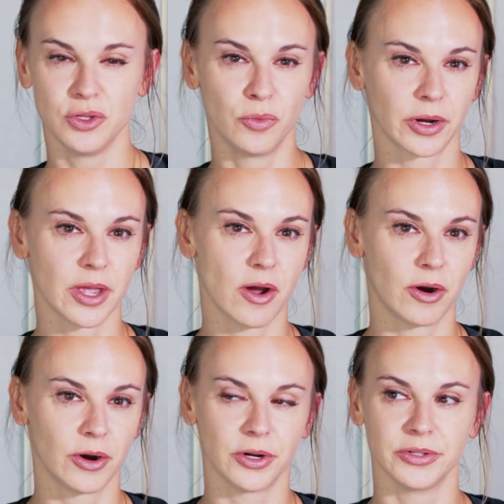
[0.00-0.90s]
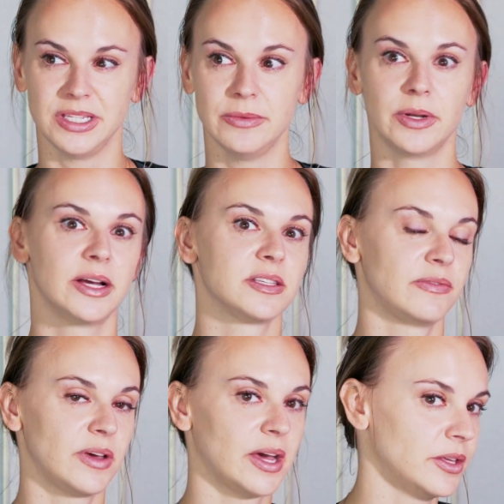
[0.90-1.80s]
you working hard or demonize the
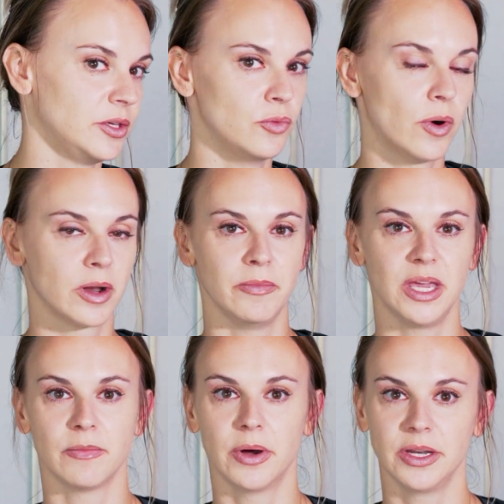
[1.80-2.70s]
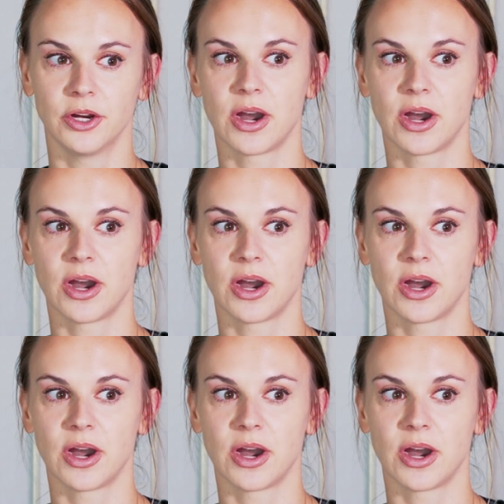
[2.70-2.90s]
fact that you want to make money